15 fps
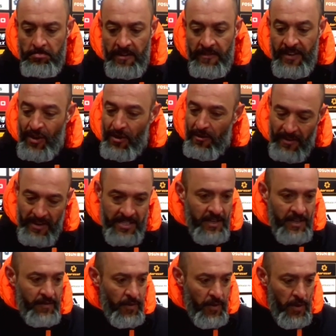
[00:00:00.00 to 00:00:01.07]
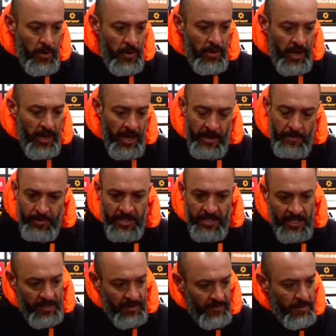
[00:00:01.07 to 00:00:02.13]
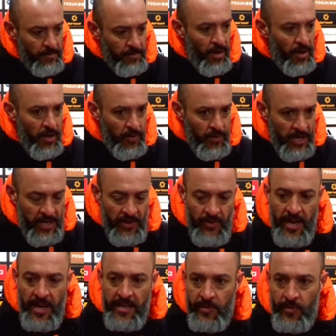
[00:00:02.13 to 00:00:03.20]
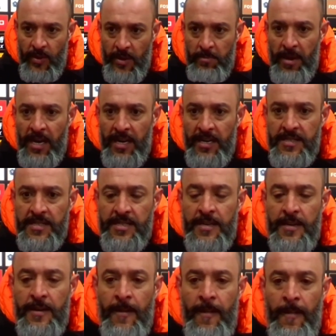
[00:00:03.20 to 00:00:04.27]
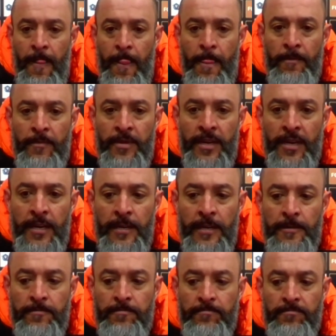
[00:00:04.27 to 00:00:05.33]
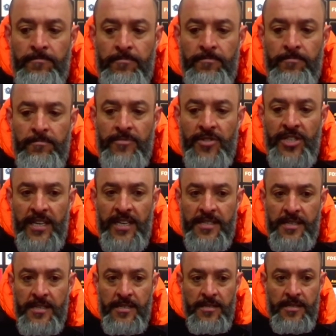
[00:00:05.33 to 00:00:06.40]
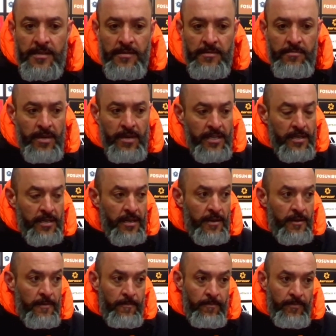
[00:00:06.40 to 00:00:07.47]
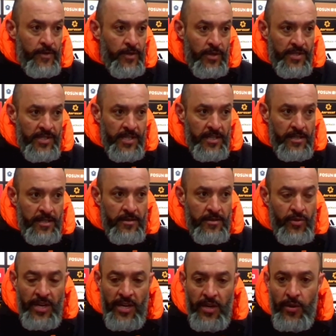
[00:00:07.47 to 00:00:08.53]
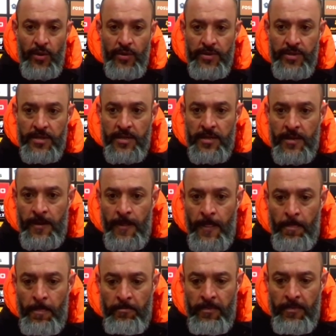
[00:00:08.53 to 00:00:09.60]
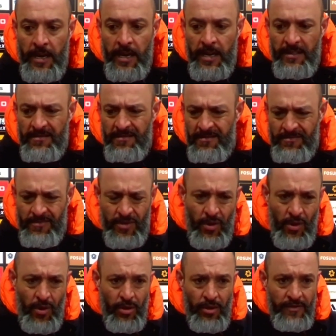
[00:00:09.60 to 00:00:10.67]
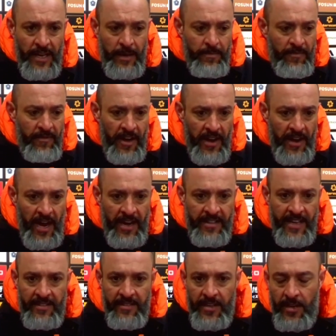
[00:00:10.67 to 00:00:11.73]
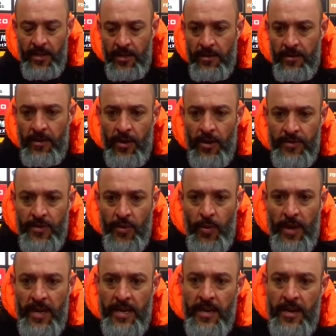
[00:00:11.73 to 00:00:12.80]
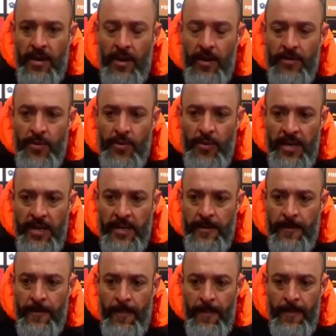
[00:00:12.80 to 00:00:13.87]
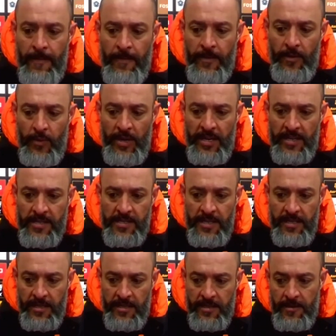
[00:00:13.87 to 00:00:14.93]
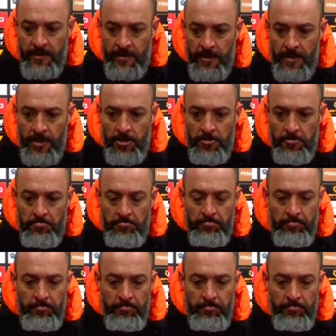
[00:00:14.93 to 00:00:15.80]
I think offensively we were okay. Possession of the ball, creative and balanced, and um, chances, but um, concede three goals. All of them very identical on the way, on the way, we conceded. Um,